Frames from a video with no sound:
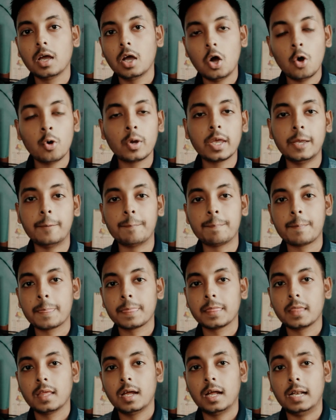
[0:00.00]
Okay,
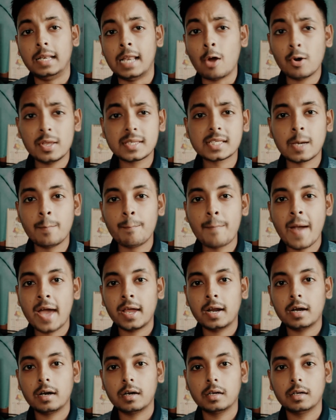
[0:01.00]
now let's
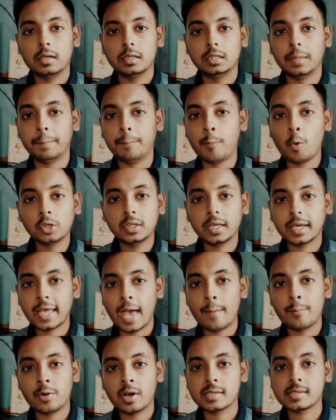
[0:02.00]
compare both the
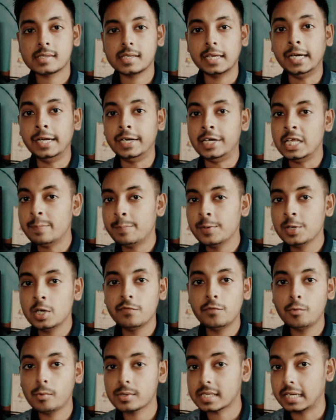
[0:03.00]
cameras in DP
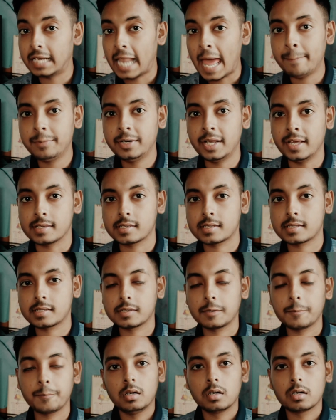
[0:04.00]
Reviews lab
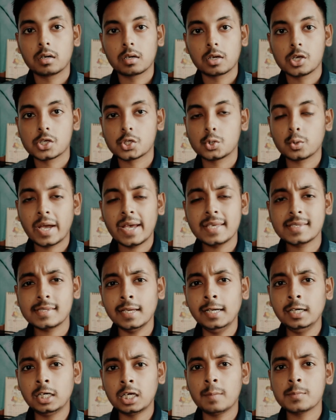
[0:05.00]
tests. So guys,
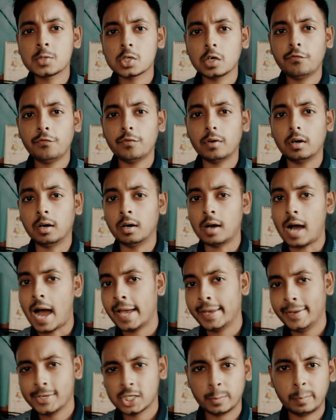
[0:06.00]
in terms of
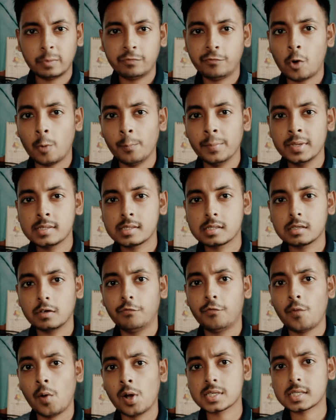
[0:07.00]
ISO performance,
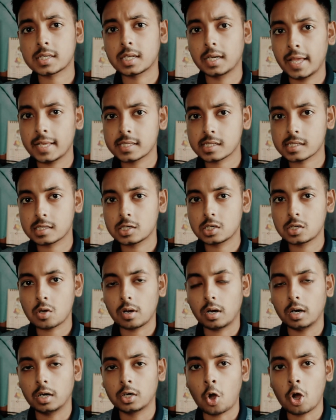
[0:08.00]
first let's
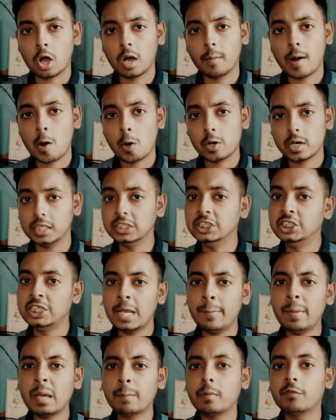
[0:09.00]
talk about
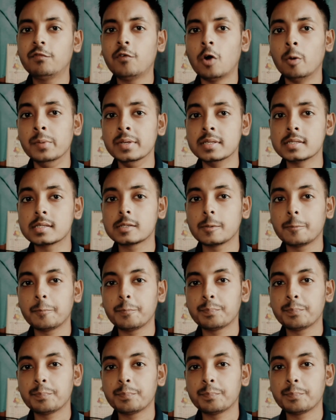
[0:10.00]
JPEG performance.